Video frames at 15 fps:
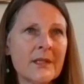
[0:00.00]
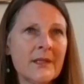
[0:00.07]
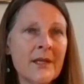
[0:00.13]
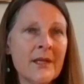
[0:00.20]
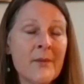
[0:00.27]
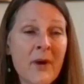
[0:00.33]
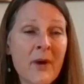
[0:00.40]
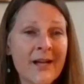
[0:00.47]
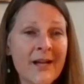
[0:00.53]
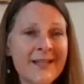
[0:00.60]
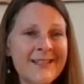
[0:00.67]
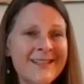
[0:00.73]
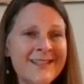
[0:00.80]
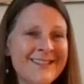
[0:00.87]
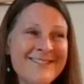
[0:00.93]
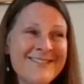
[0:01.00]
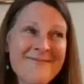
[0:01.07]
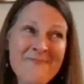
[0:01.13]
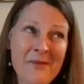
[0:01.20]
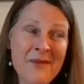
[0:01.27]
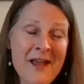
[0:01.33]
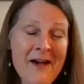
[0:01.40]
embodied and
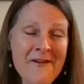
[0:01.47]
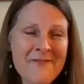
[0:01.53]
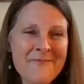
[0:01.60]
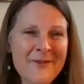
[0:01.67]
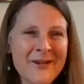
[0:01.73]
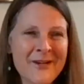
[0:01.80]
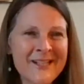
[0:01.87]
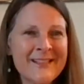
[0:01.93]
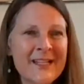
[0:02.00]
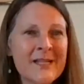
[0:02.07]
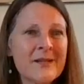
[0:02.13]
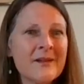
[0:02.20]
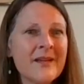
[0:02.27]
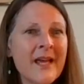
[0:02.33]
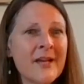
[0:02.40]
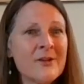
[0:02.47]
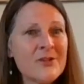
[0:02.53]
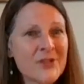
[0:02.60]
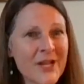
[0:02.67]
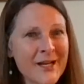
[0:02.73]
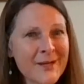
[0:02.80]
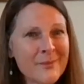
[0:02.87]
maybe out of body, like
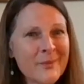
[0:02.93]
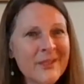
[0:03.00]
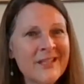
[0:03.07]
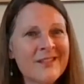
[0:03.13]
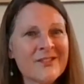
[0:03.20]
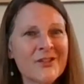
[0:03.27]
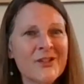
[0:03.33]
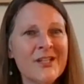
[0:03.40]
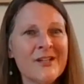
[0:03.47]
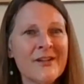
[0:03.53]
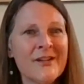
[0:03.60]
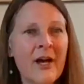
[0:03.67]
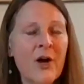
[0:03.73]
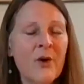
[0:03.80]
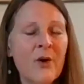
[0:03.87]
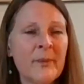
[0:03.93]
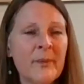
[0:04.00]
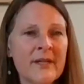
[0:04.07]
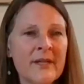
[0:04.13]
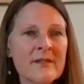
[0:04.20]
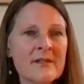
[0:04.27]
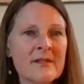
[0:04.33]
energetic beings are here to help us.